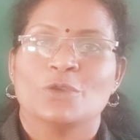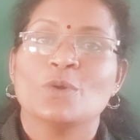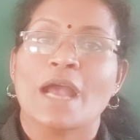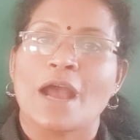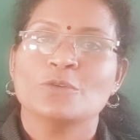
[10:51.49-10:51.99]

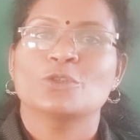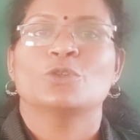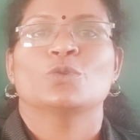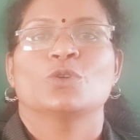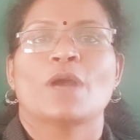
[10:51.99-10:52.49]
You have to
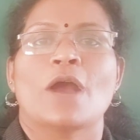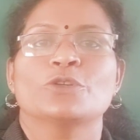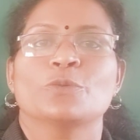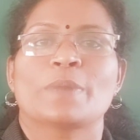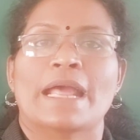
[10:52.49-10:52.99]
do, you
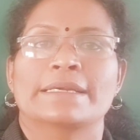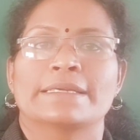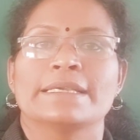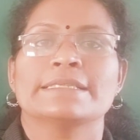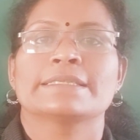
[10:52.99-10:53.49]
have to
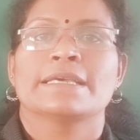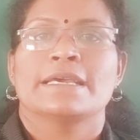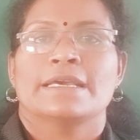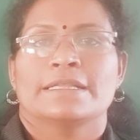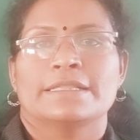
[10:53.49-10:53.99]
practice
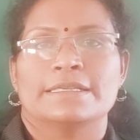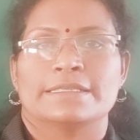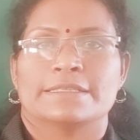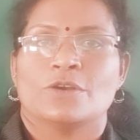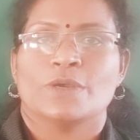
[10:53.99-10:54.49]
this.